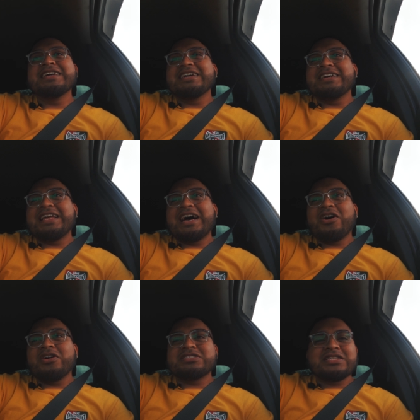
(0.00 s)
and
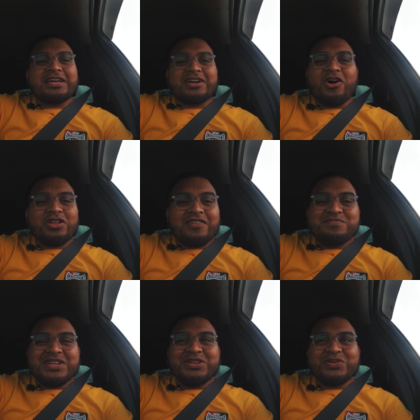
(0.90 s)
now it's like all i've
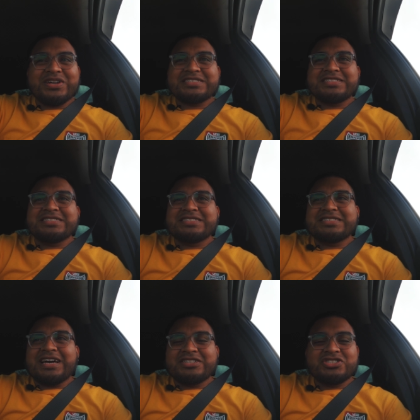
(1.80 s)
been doing since
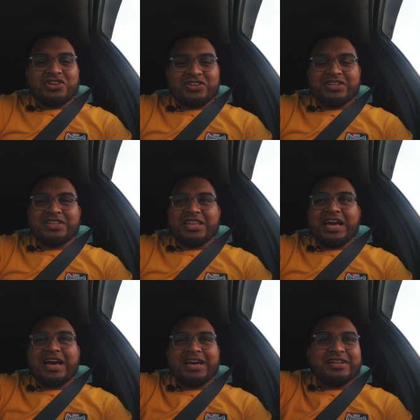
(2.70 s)
i started
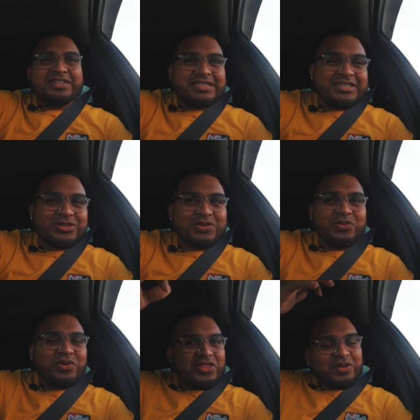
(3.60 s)
that deal
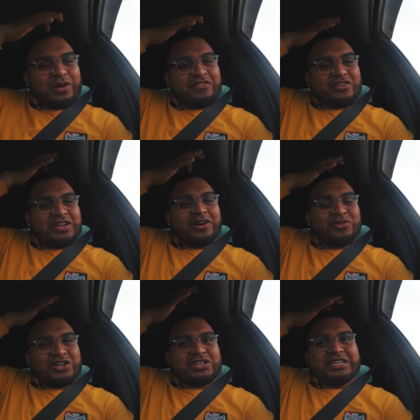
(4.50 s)
with my friend at
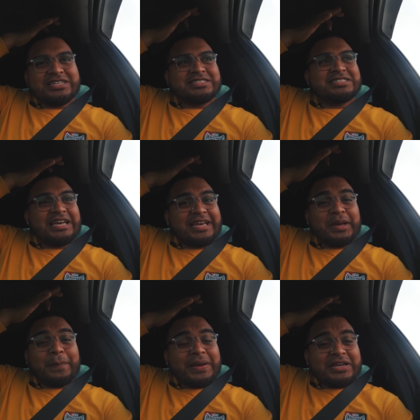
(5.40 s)
work is
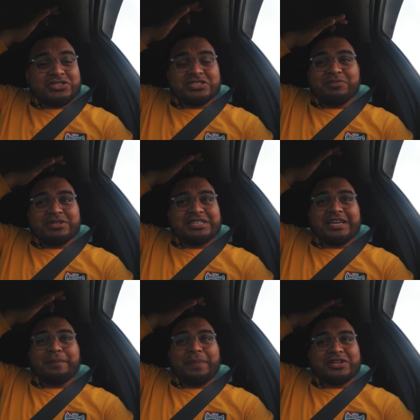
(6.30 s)
taking pictures i've been
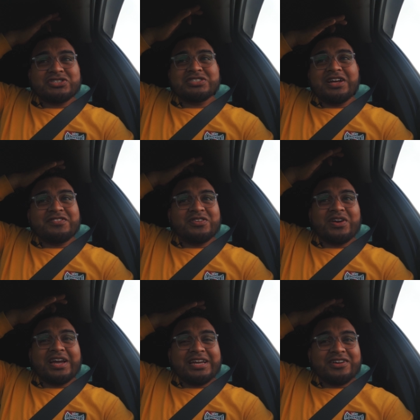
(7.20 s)
taking pictures left and
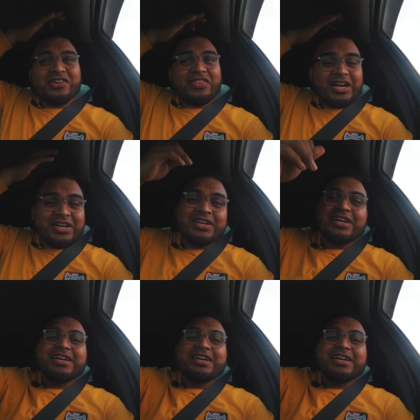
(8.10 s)
right here and there